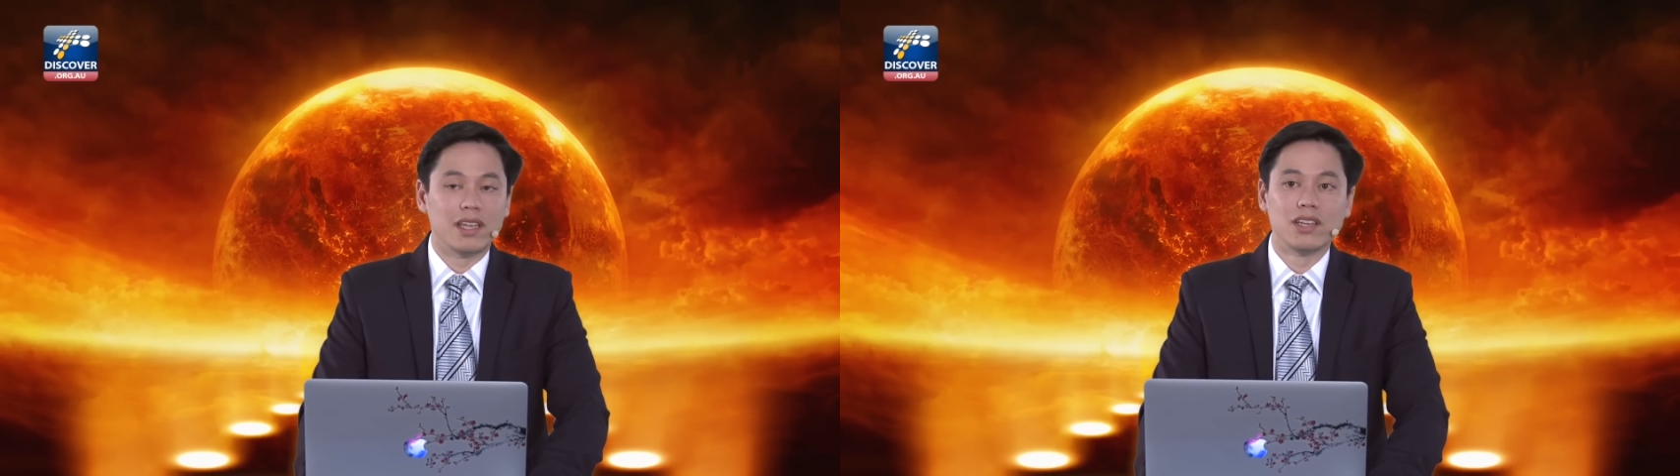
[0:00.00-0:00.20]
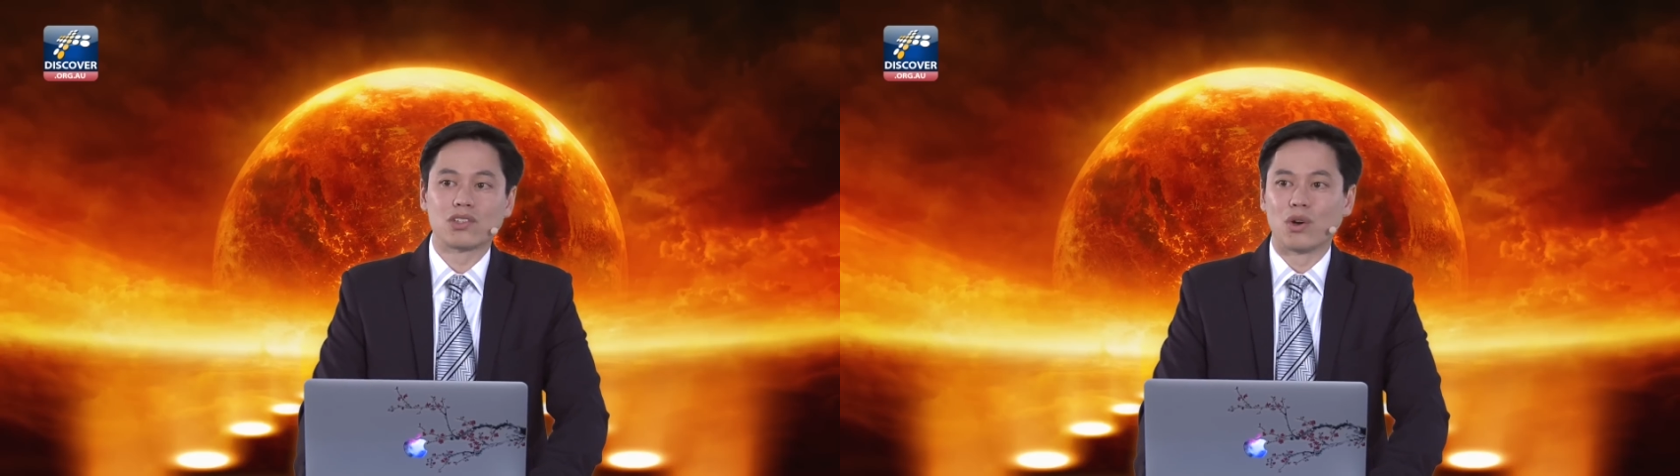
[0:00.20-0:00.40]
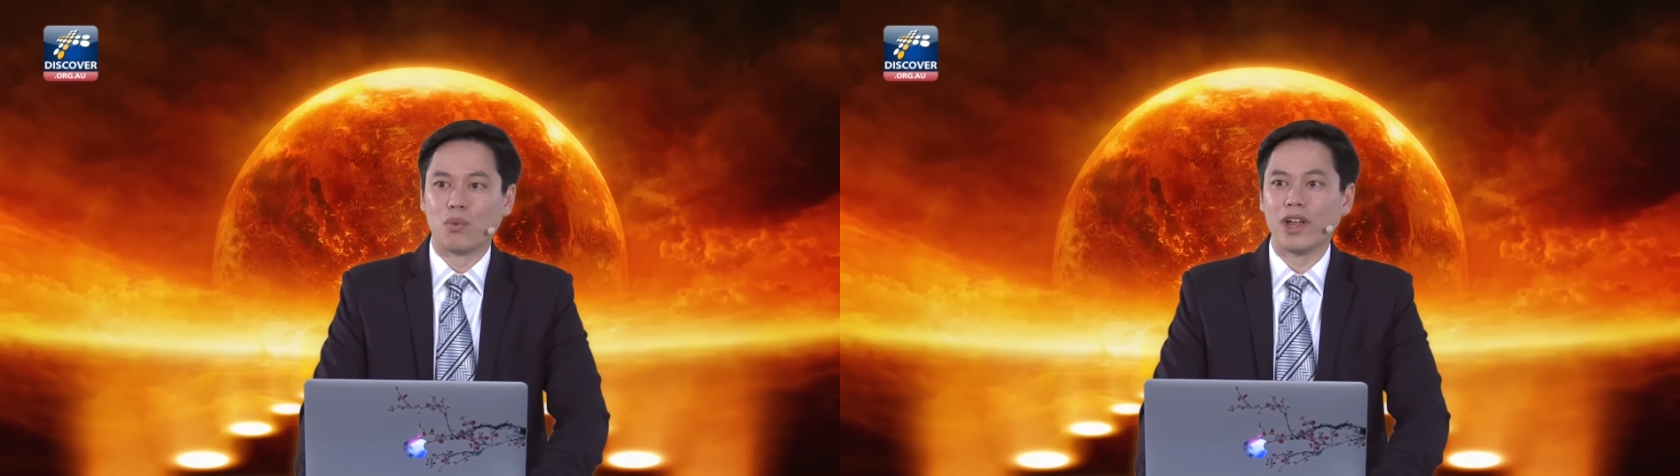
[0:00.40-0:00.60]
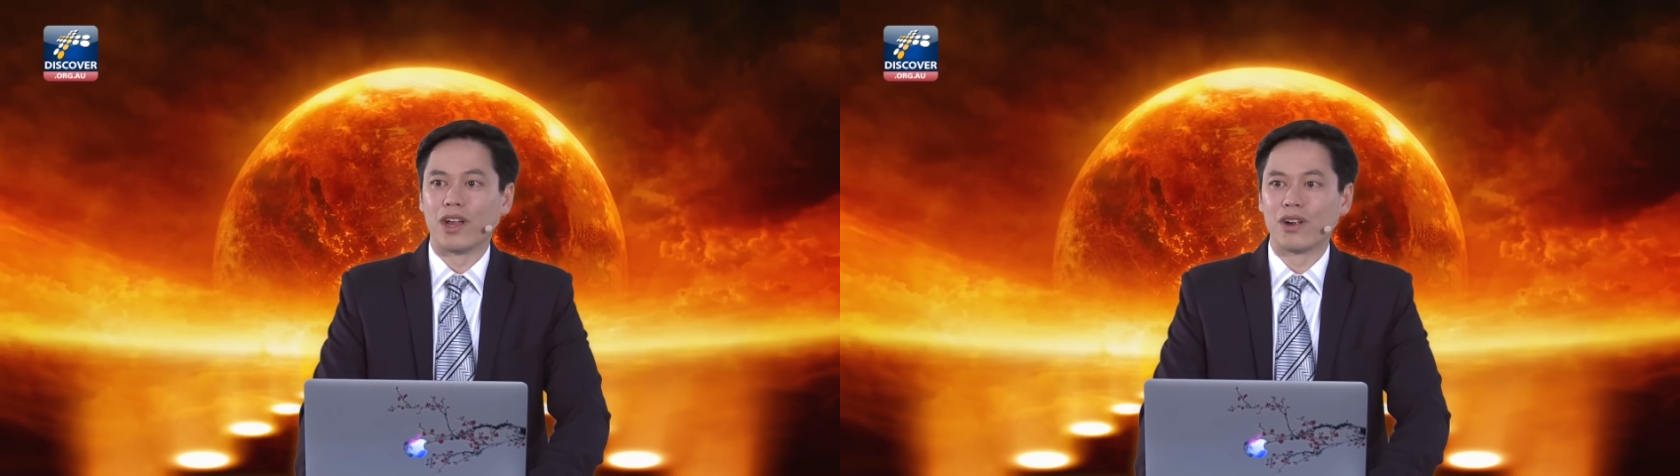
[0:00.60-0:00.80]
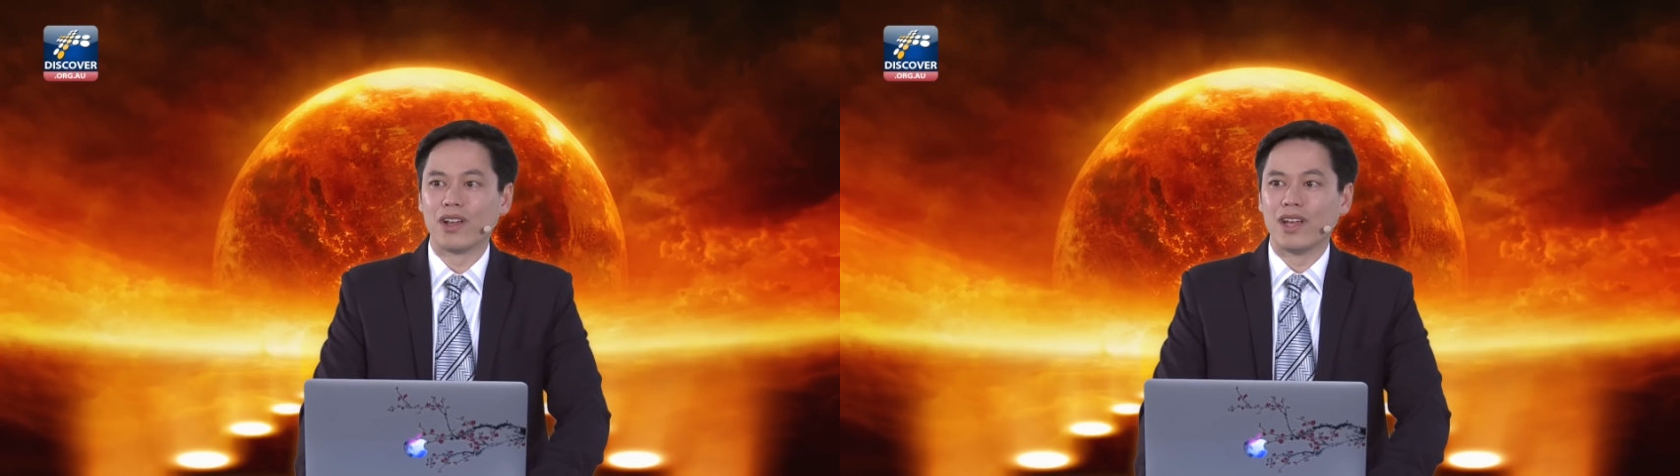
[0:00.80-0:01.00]
is
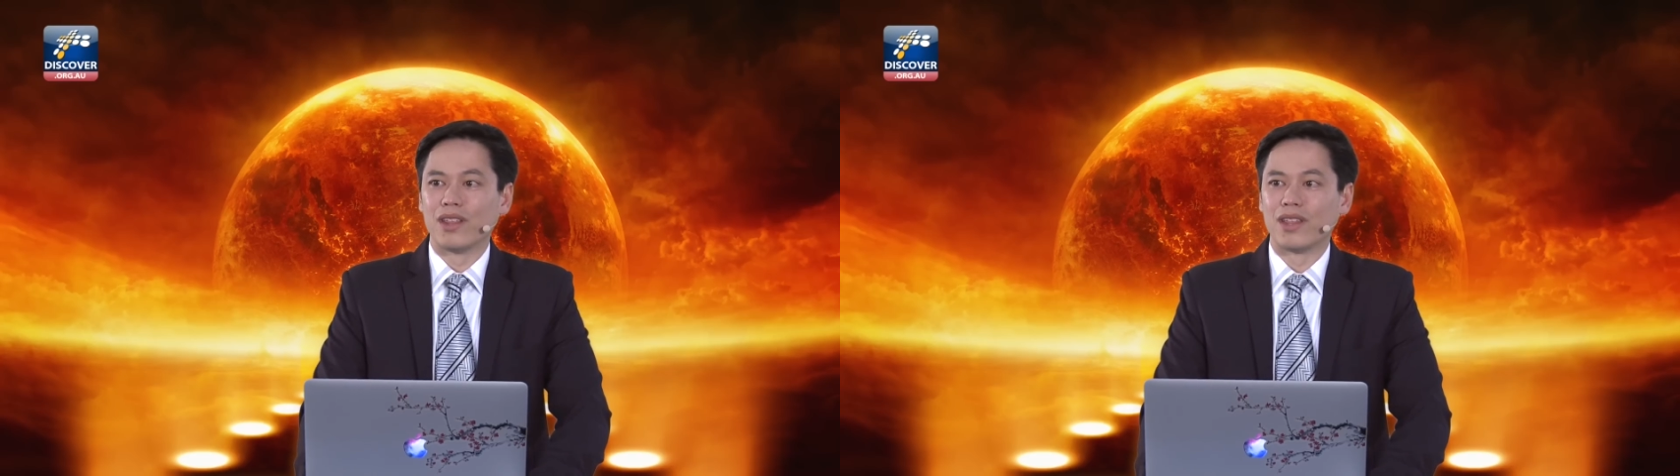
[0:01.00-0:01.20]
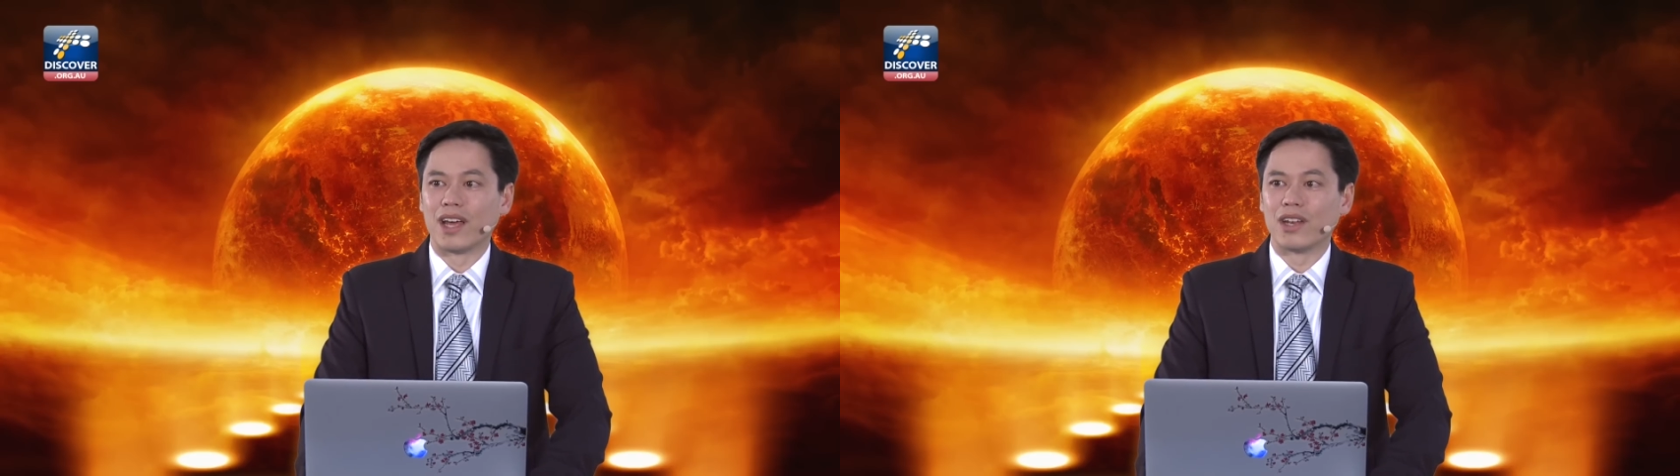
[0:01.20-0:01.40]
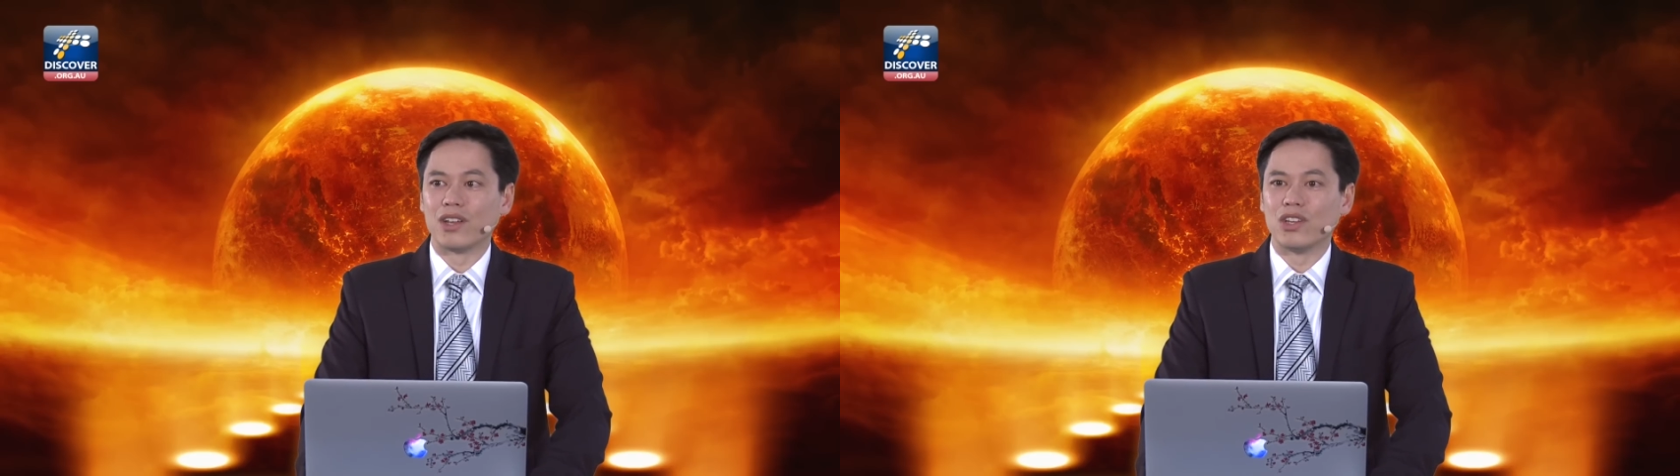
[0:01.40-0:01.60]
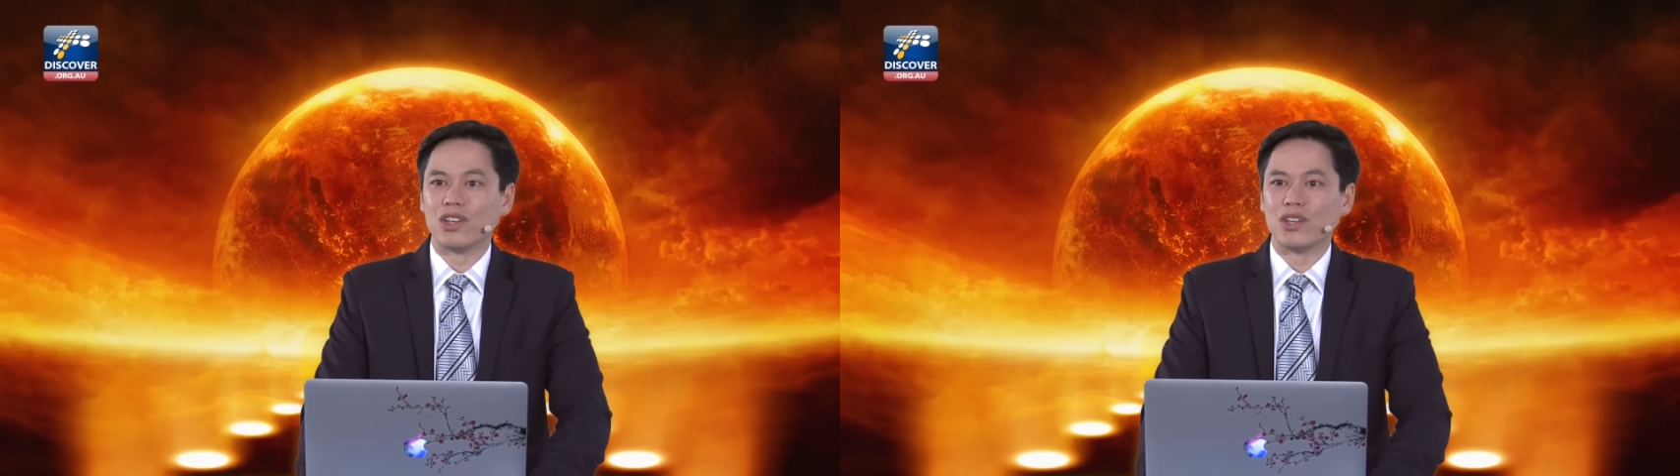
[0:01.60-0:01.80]
aware that